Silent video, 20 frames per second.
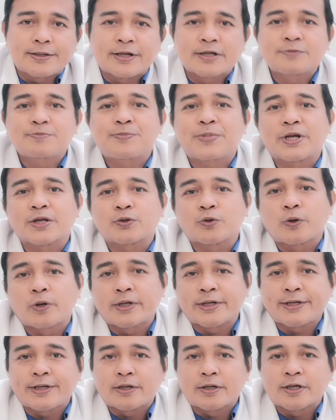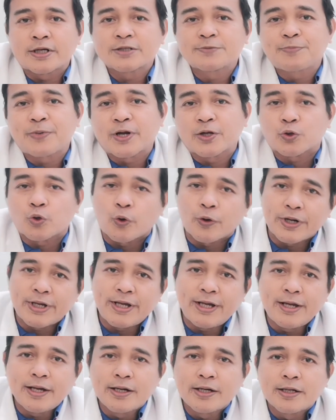
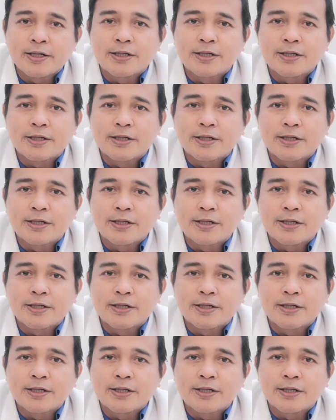respiratory